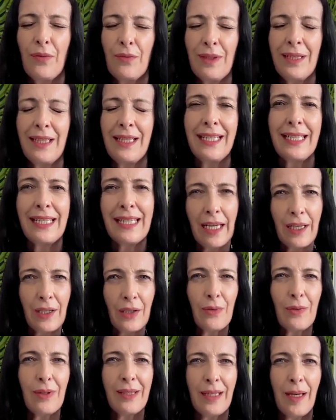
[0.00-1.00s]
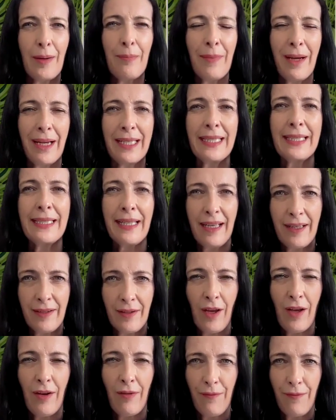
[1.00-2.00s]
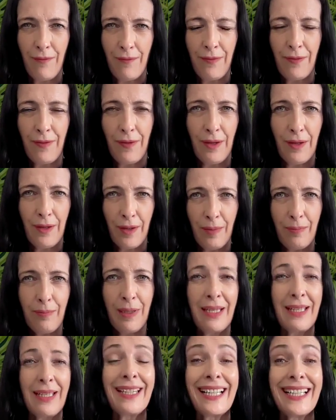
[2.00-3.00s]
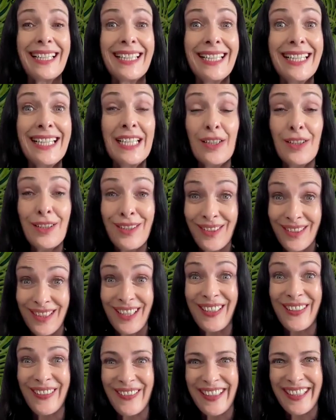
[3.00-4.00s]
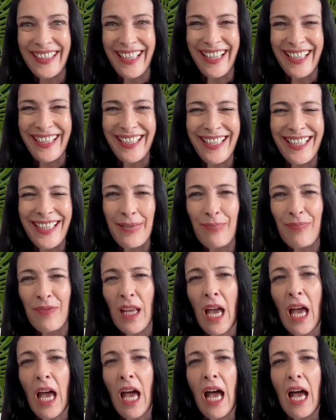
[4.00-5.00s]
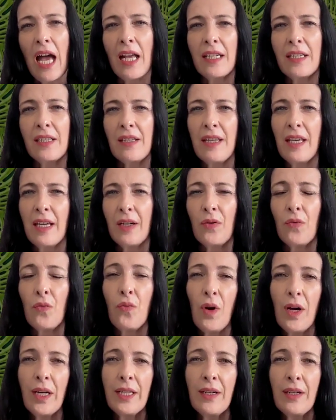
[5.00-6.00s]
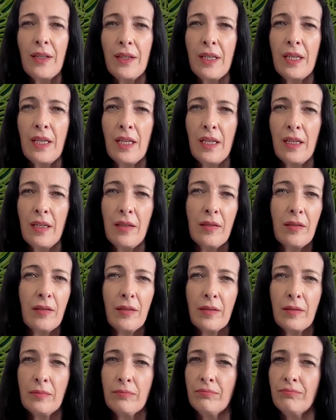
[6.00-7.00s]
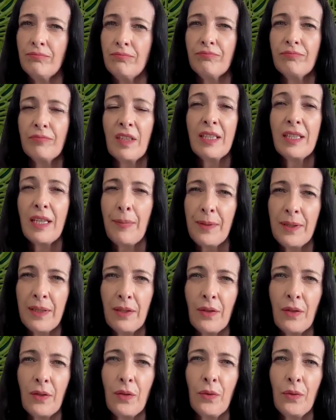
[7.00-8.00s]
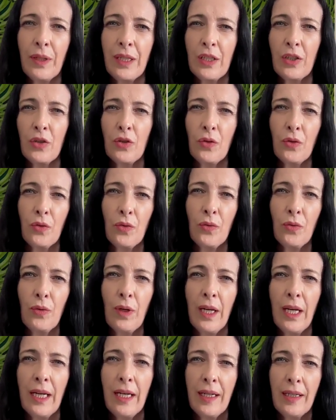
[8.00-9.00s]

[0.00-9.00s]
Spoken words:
really get you in that mindset of the being that leader that you've ignited. And then what are the steps that are going to